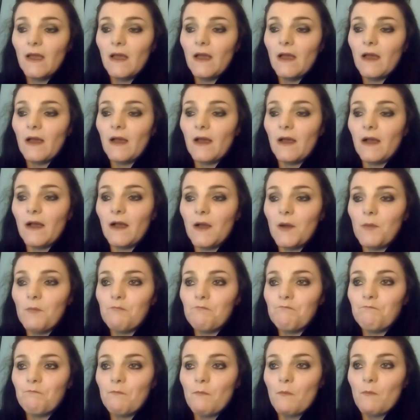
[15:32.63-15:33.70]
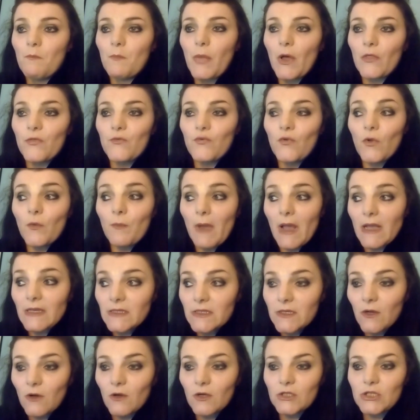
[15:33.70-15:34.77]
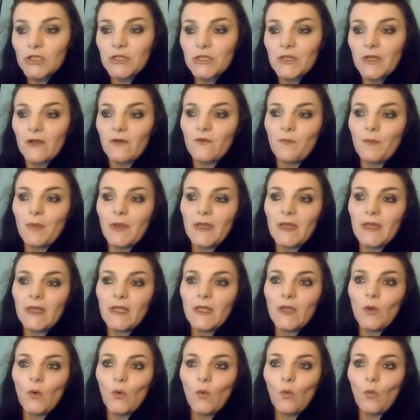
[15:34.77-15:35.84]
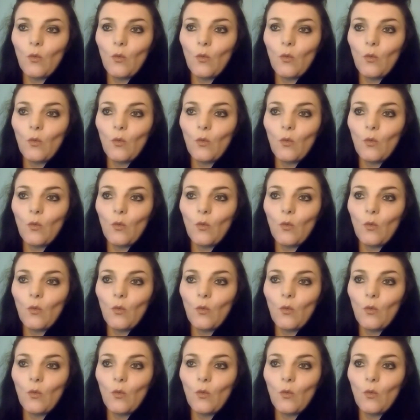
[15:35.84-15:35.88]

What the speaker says: But through massage therapy,